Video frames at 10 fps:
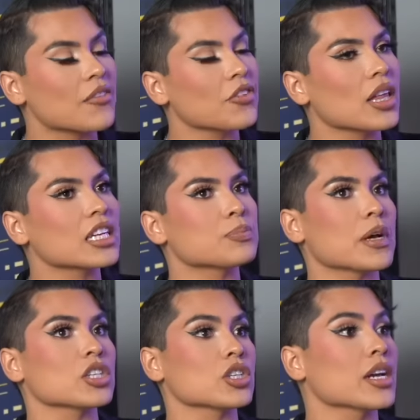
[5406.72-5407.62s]
feel like,
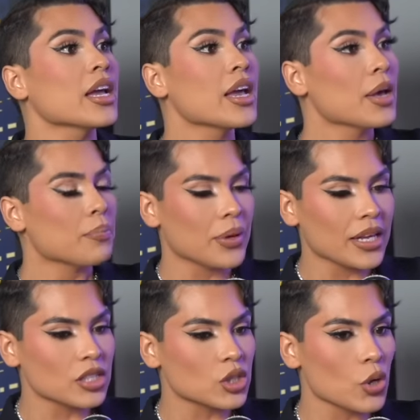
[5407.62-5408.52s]
especially
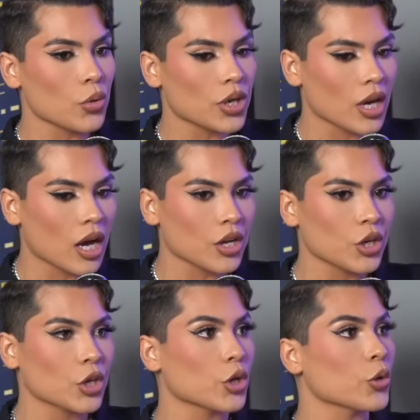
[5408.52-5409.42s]
being so young,
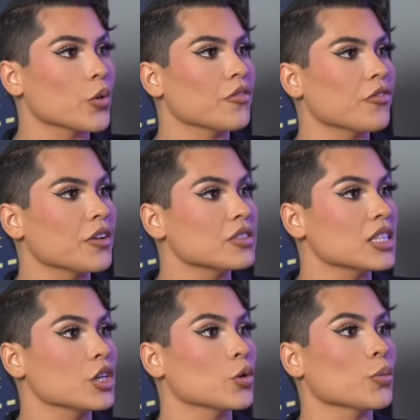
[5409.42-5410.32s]
you know, you were
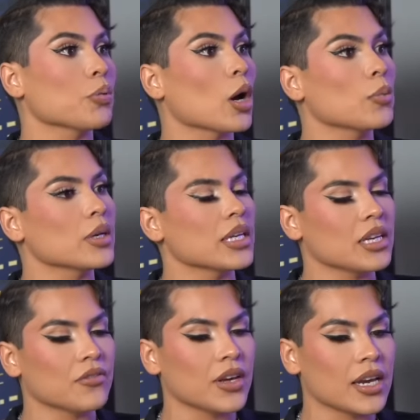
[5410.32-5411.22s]
15, you were probably
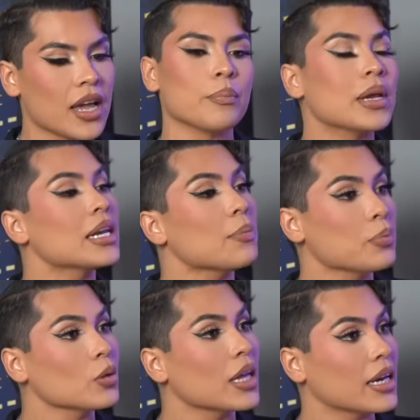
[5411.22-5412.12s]
even
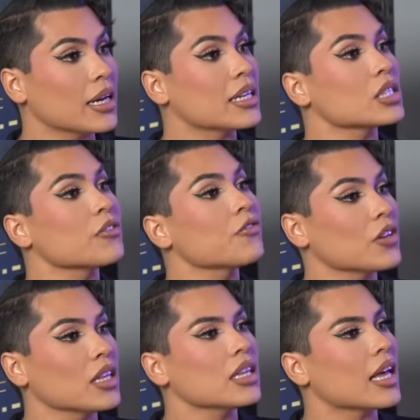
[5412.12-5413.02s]
manipulated into
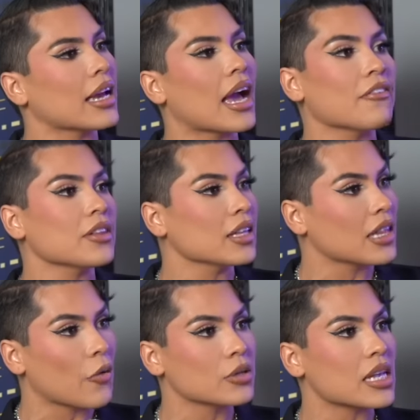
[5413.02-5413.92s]
feeling like
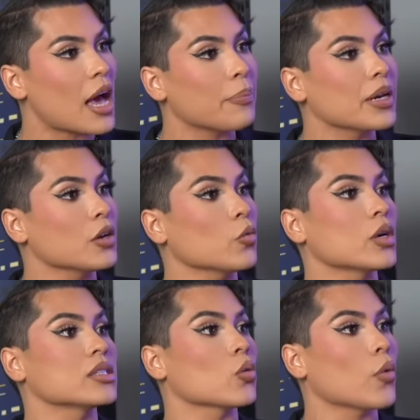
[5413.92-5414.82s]
everything that was happening
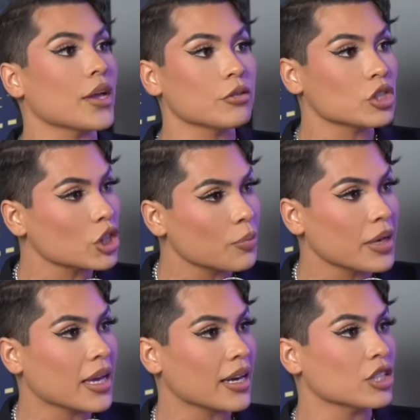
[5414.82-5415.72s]
was the way you should
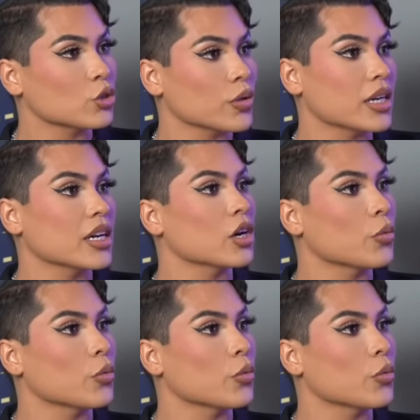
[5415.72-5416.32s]
be getting treated in a